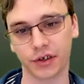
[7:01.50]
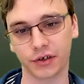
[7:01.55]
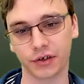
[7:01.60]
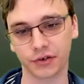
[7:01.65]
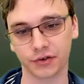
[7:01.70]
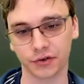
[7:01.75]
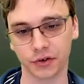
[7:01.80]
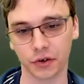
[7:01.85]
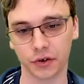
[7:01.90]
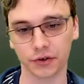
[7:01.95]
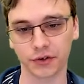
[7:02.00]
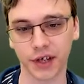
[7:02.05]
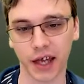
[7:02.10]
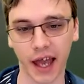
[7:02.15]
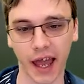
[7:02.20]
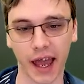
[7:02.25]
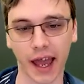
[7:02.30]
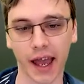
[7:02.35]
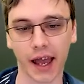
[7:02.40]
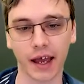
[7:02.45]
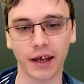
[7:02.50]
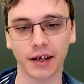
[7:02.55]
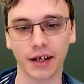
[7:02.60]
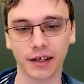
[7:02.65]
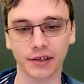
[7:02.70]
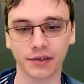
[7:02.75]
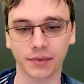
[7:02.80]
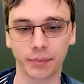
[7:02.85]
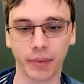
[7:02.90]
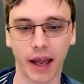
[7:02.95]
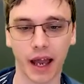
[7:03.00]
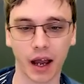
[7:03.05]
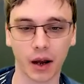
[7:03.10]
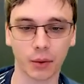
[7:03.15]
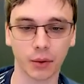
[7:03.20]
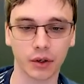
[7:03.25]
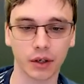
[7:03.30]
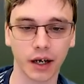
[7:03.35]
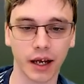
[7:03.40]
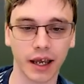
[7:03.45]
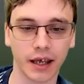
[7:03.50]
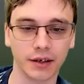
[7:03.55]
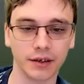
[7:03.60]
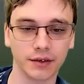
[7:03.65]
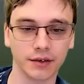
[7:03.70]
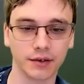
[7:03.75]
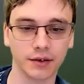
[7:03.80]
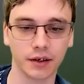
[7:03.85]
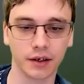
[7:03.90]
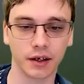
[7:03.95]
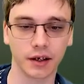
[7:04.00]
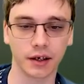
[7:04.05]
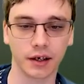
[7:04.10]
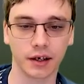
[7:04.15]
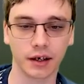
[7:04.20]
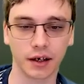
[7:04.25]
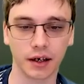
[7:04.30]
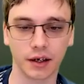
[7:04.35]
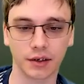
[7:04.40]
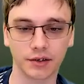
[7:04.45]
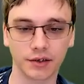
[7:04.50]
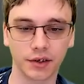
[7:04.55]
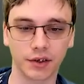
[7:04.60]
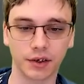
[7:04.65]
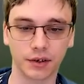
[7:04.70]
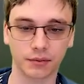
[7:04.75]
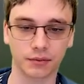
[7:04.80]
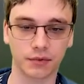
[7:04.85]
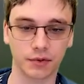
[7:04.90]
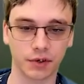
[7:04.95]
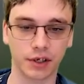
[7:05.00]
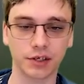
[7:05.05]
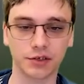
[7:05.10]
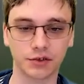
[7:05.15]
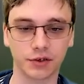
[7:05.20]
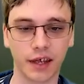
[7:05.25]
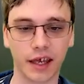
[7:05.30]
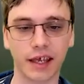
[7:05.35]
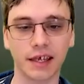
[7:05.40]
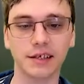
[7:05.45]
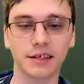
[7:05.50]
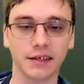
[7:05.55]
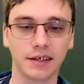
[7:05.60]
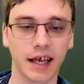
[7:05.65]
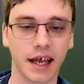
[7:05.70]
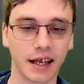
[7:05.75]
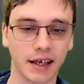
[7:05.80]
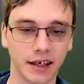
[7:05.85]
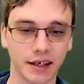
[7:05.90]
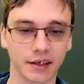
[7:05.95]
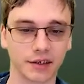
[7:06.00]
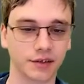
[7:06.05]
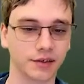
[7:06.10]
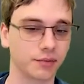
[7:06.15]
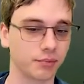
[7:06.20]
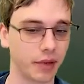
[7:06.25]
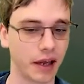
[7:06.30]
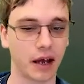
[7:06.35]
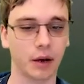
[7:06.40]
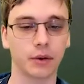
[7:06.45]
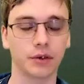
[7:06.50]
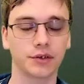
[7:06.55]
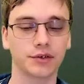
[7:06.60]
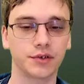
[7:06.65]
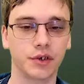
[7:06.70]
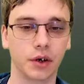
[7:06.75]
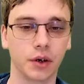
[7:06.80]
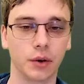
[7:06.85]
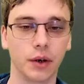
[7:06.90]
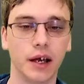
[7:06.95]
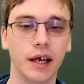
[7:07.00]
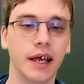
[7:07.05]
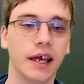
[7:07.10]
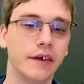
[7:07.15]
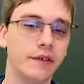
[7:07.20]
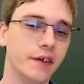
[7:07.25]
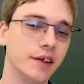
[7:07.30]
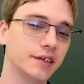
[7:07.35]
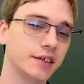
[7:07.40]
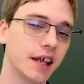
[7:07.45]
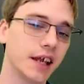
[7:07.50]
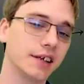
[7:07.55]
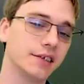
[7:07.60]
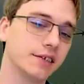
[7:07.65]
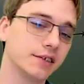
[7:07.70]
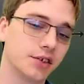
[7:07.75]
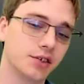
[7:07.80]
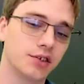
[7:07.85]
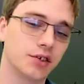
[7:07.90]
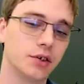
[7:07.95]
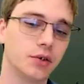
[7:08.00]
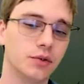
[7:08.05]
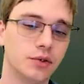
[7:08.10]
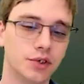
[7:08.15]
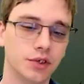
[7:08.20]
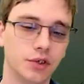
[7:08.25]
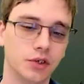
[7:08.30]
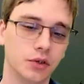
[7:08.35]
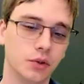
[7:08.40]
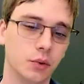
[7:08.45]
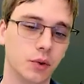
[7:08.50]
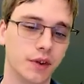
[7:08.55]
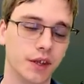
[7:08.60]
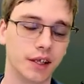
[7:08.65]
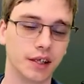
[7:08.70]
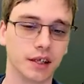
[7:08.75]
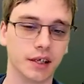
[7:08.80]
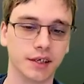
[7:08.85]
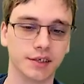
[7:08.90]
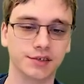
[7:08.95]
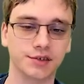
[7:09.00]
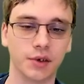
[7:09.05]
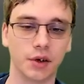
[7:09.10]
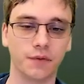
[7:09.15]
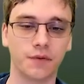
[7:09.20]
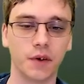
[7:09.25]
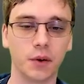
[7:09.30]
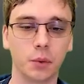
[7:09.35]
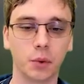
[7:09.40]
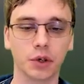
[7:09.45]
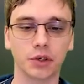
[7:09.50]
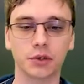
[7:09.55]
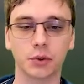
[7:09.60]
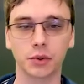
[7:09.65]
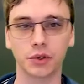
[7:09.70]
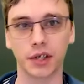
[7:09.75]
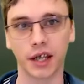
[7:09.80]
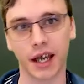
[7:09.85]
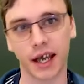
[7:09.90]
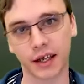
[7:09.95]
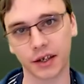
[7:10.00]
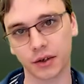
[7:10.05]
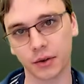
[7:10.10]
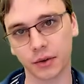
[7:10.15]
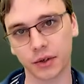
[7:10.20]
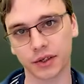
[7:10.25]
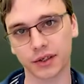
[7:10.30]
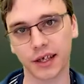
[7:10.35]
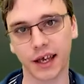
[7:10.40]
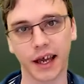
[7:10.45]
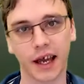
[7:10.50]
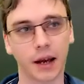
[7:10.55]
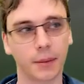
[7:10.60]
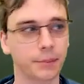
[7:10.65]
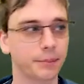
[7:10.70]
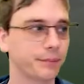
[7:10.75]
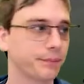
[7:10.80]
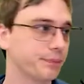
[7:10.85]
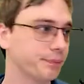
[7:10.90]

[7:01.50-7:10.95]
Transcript: that you control to add its power and to the creature that is attacking's power. So in this case, it's a 2/2 with enlist. So if it were to attack, you could tap